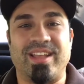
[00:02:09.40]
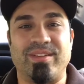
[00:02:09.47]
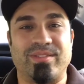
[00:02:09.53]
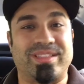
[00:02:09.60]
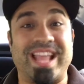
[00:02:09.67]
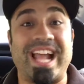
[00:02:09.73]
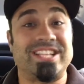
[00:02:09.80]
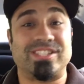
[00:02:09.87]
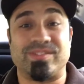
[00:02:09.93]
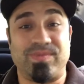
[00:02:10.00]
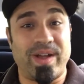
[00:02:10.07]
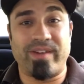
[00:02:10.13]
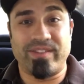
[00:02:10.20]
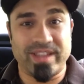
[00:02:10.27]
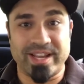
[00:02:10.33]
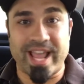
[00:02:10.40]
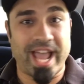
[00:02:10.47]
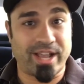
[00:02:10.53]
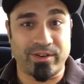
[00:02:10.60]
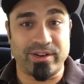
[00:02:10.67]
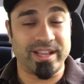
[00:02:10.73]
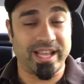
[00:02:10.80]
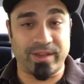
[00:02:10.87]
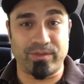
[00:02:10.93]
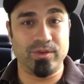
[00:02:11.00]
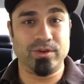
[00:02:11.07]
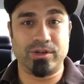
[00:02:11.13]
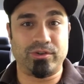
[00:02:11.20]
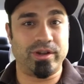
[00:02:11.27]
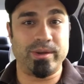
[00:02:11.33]
That's very inaccurate. Like, if
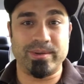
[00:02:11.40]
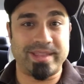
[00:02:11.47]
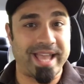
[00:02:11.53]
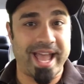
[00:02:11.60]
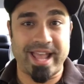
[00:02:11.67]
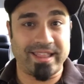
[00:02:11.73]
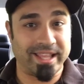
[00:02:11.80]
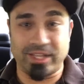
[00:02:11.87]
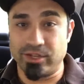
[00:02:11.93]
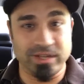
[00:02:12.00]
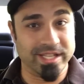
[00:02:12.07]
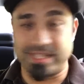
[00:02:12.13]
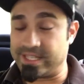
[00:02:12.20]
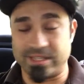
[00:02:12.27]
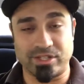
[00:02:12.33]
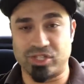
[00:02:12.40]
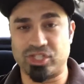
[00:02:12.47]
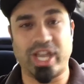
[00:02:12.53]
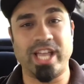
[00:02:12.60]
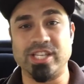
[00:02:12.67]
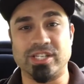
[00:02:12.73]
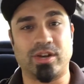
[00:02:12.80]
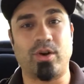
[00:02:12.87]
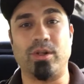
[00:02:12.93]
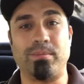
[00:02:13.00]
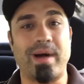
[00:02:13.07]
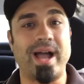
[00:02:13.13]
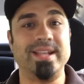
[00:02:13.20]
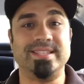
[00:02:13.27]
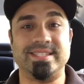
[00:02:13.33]
you agree with that, like, you need to change your whole
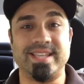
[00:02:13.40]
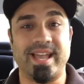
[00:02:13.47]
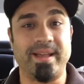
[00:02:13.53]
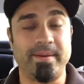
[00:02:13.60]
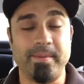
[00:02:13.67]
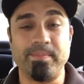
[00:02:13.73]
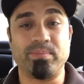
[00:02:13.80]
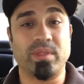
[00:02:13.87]
mindset.